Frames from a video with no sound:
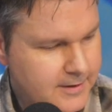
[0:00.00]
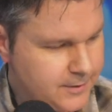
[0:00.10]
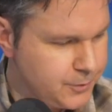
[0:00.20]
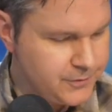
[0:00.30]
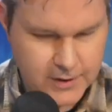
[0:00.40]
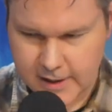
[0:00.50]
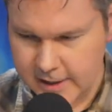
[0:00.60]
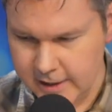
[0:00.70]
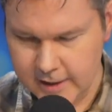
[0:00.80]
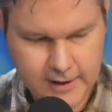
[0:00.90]
We've
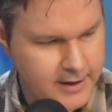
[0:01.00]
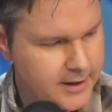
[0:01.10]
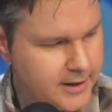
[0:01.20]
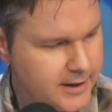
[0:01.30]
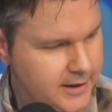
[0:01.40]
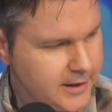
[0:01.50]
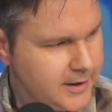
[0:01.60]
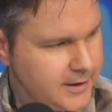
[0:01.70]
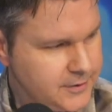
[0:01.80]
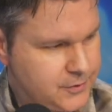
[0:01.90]
got
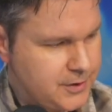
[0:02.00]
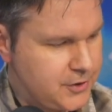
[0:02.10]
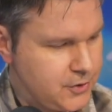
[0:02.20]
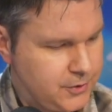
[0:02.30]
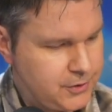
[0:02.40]
a traditional